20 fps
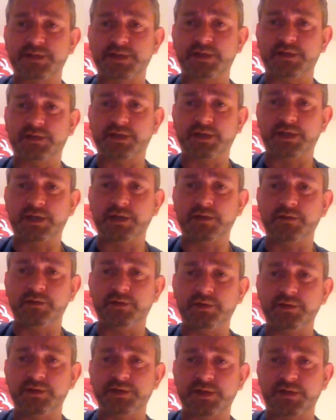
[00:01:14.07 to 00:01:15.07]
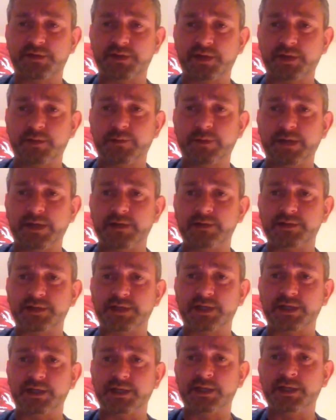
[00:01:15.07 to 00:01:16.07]
so you can go and do something about
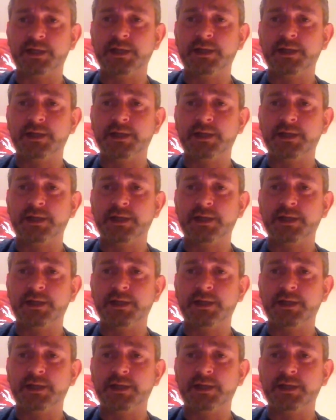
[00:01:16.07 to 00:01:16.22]
it.